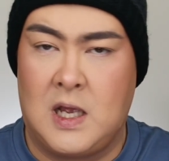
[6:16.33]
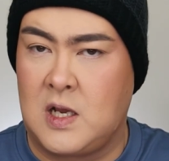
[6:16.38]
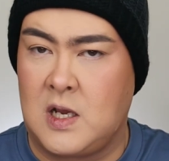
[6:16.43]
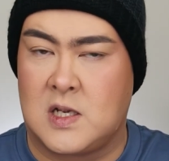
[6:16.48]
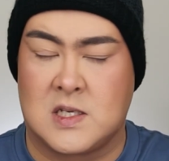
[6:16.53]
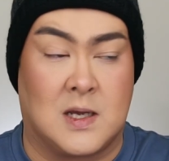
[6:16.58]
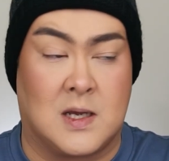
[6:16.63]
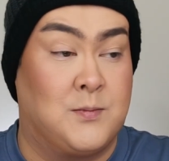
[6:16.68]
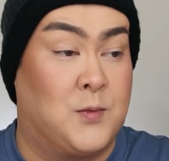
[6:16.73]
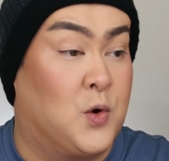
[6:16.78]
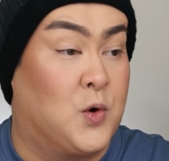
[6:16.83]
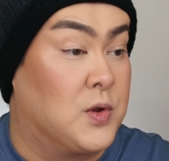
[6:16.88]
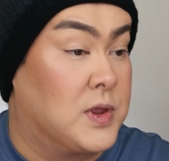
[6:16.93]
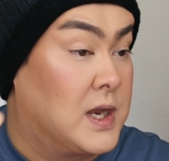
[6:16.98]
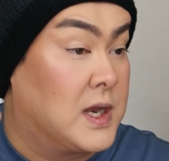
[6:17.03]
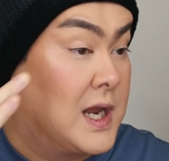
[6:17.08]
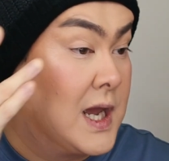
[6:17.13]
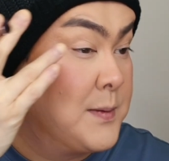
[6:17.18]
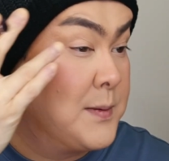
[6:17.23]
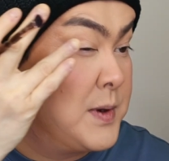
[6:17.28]
because I'm more
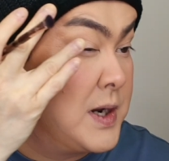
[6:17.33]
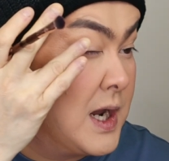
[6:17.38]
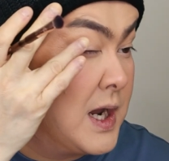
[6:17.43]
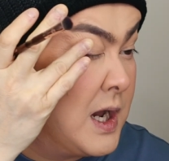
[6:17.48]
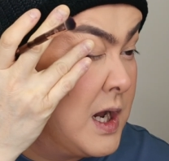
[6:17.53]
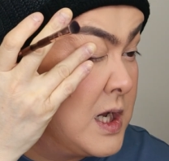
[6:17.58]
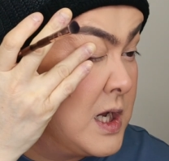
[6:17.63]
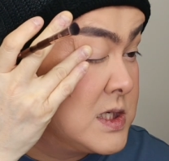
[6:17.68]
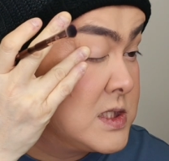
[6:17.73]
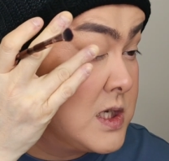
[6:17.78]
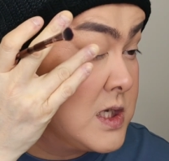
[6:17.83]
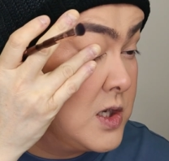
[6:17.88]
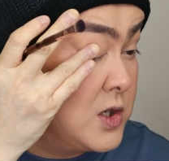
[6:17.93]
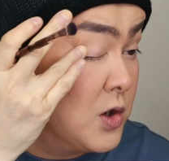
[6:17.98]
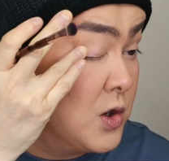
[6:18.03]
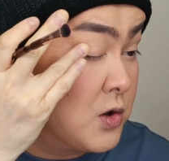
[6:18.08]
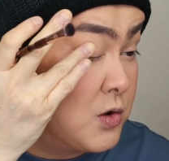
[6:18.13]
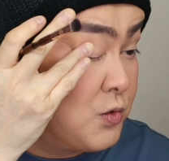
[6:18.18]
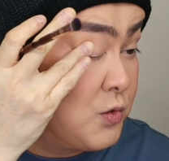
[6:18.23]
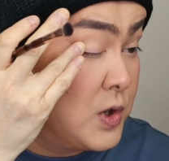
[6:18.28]
than happy to answer
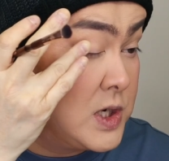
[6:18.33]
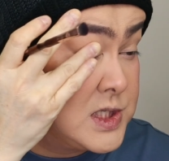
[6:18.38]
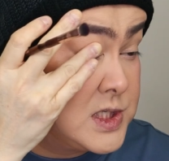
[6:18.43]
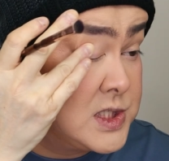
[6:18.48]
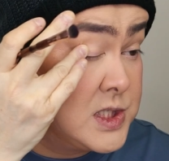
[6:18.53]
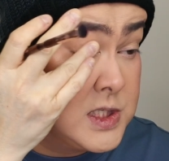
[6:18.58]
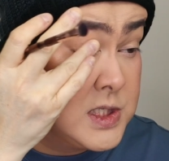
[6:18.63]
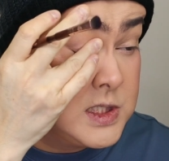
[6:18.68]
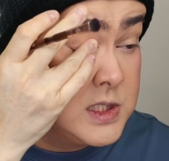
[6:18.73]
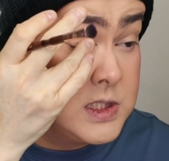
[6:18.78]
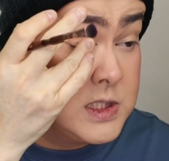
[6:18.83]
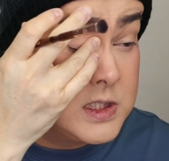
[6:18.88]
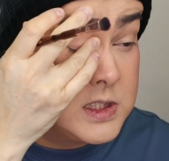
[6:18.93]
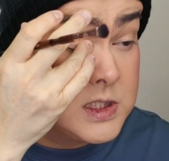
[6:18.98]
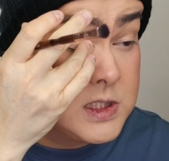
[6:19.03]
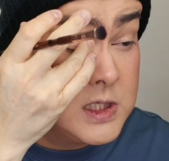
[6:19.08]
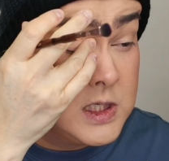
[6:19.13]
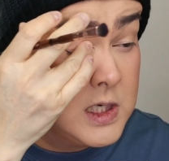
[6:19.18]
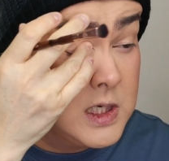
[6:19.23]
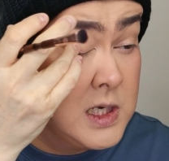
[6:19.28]
your
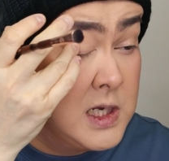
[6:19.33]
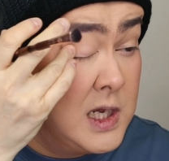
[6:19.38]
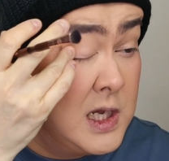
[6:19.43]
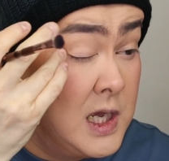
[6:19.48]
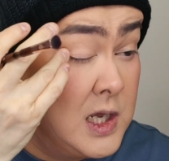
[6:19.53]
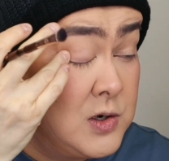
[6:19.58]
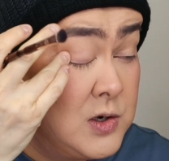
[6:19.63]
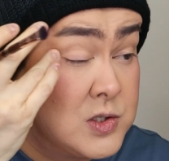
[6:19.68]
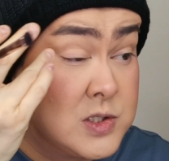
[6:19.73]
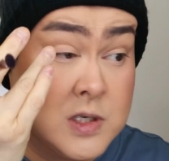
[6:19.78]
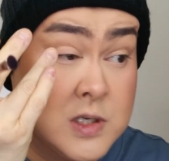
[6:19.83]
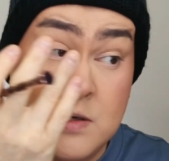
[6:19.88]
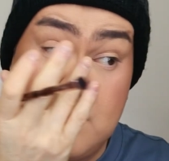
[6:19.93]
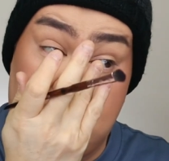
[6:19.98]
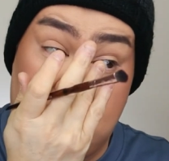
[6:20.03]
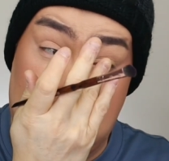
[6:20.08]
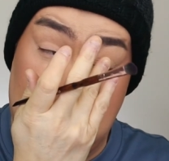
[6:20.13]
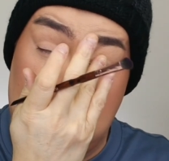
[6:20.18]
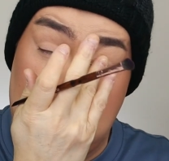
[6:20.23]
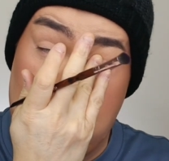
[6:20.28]
questions. And also,
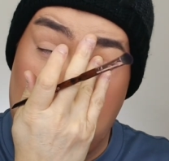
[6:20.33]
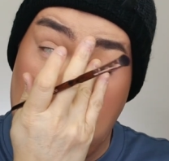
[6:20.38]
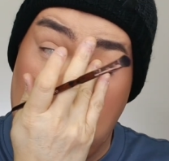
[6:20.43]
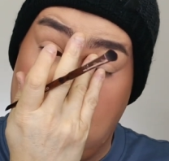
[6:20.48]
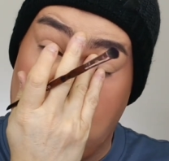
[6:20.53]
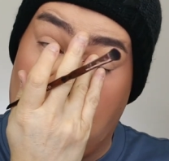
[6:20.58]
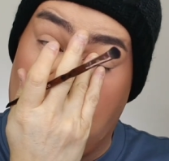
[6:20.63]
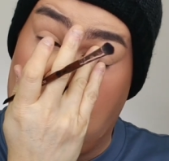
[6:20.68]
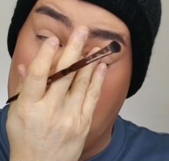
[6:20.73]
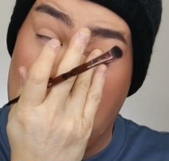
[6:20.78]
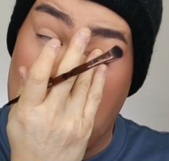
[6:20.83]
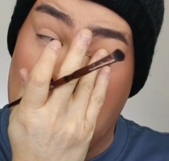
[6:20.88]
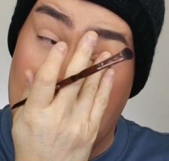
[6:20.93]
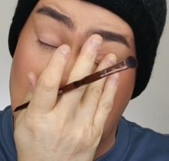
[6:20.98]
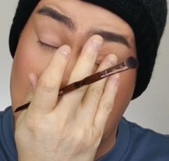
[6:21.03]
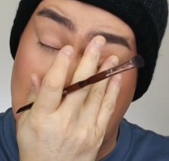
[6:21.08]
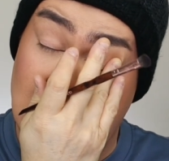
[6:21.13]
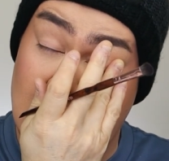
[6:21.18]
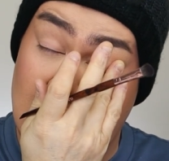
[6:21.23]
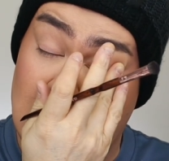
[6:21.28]
just join the family
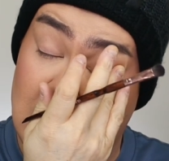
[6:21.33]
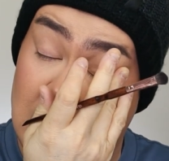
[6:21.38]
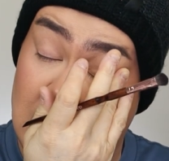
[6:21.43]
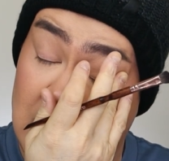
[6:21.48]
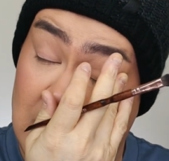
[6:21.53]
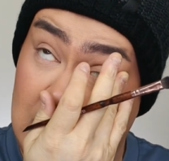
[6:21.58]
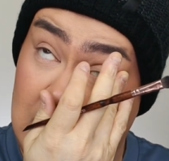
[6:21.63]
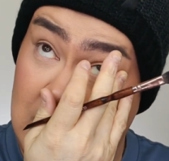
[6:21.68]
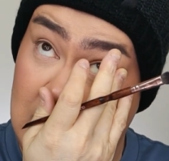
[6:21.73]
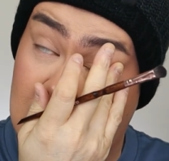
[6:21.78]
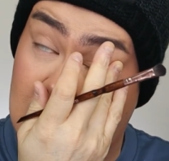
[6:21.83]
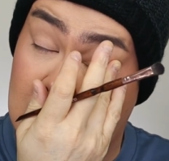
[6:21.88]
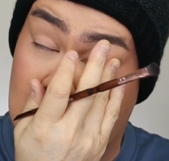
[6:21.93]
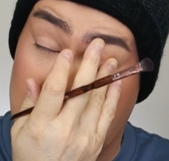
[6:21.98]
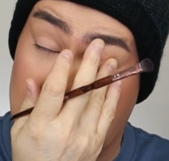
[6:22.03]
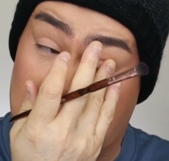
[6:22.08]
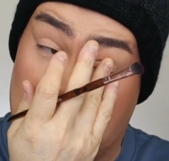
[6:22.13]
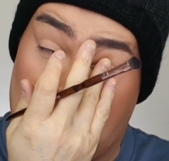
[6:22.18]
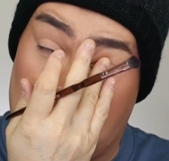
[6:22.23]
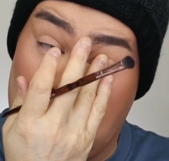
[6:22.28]
because, you know, I need the
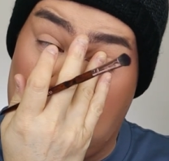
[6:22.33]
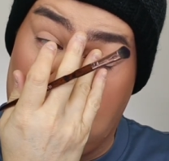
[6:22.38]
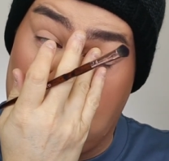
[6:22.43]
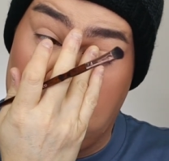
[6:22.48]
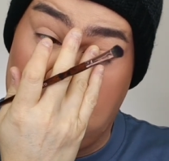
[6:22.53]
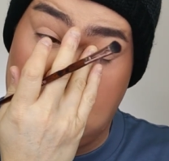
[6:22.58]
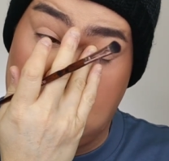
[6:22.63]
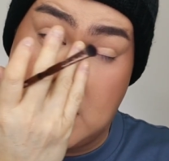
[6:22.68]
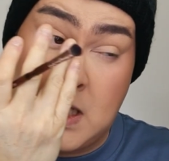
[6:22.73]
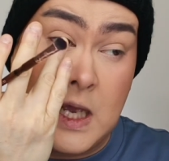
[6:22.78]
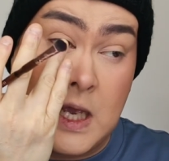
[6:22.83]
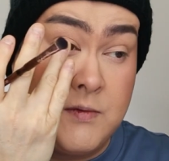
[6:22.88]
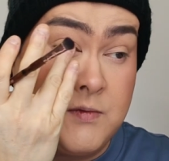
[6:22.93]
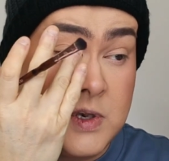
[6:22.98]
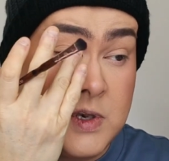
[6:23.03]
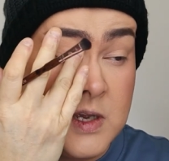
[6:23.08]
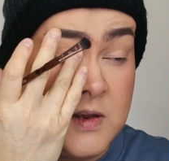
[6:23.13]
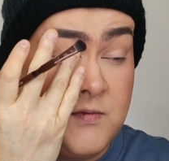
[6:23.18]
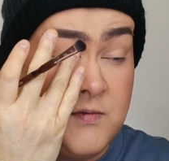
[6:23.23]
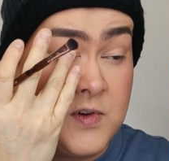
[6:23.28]
subscribers. I haven't
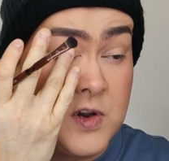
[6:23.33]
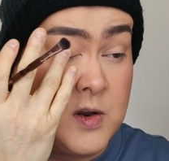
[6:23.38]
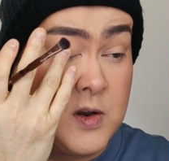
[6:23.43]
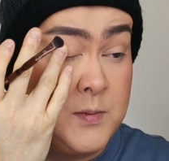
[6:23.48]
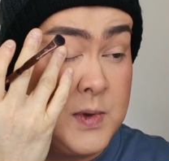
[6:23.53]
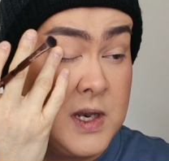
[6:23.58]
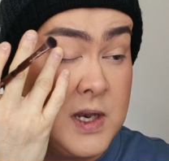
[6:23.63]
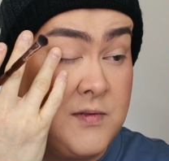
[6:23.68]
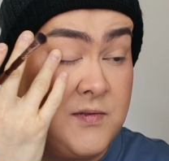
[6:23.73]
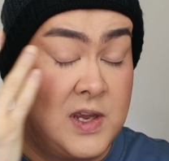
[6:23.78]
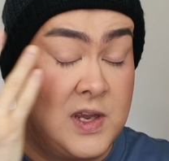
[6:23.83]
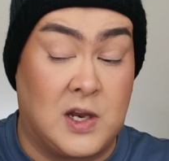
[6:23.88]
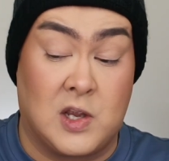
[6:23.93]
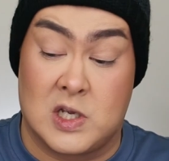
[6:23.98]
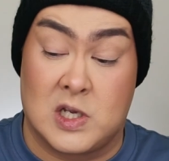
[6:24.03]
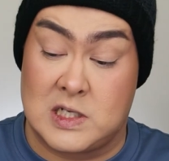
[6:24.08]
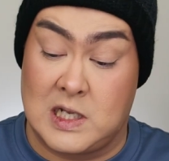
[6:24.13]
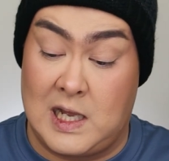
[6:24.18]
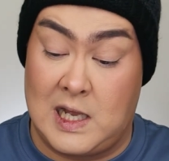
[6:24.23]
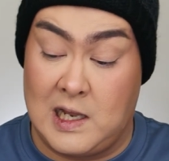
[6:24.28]
done very many
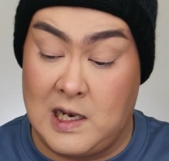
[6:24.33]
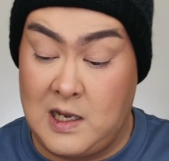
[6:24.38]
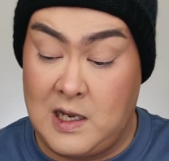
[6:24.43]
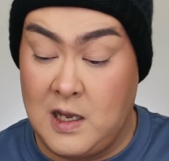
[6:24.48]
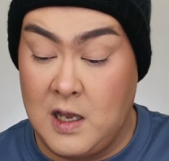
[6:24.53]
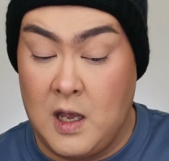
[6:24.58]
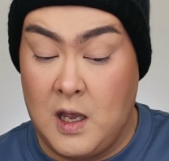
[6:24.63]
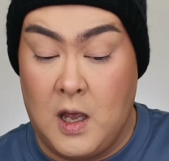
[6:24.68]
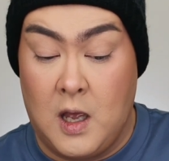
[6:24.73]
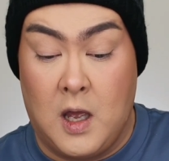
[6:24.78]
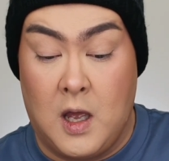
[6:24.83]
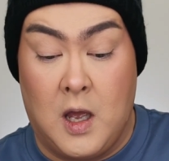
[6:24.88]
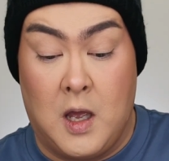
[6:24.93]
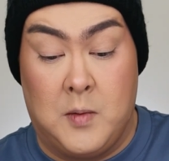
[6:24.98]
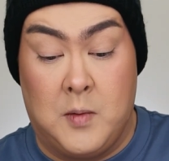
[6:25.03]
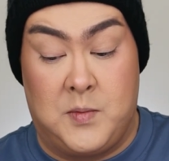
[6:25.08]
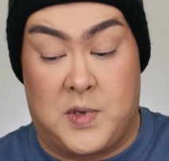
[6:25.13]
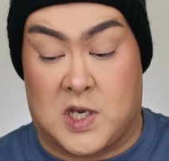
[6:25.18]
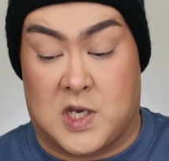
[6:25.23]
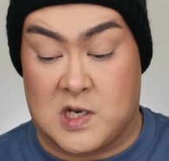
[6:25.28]
videos lately
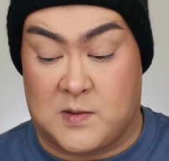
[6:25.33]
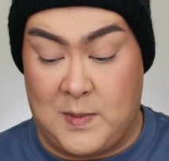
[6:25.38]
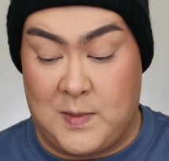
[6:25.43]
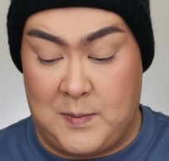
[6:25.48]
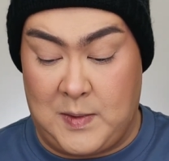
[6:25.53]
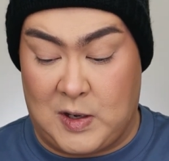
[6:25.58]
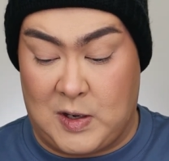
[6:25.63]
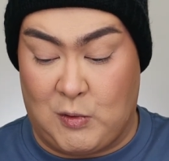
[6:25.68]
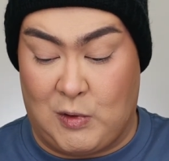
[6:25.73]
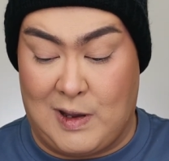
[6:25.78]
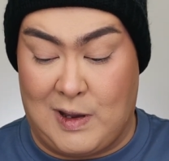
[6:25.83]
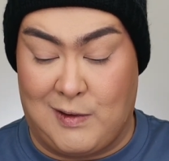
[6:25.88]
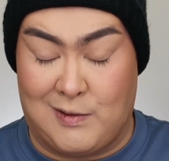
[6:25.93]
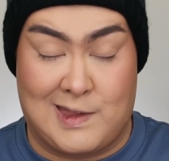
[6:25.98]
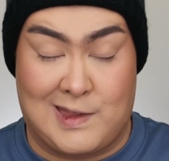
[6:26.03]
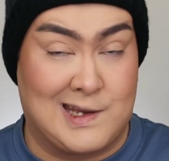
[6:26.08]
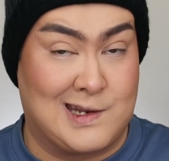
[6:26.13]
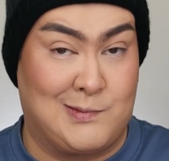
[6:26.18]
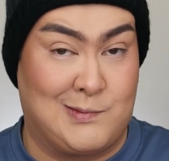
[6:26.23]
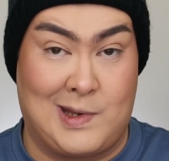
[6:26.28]
because my mental health
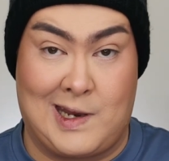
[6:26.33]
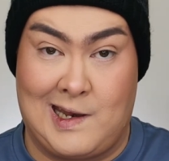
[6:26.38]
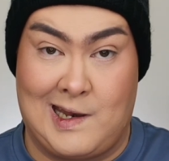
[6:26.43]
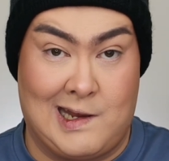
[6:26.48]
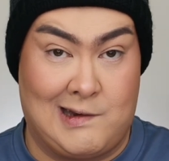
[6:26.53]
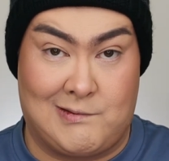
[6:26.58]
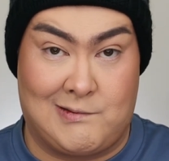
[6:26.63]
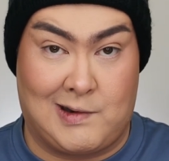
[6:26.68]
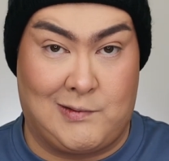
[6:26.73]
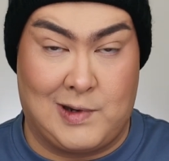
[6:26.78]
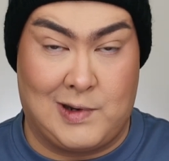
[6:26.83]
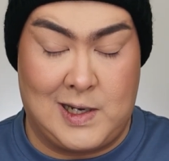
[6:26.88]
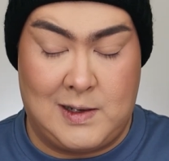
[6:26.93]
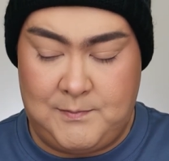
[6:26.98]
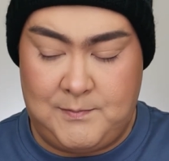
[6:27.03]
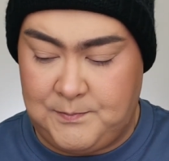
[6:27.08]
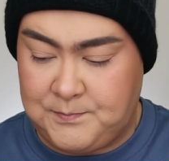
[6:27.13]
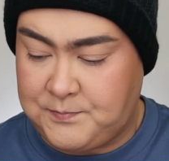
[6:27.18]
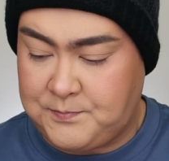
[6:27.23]
has been everywhere.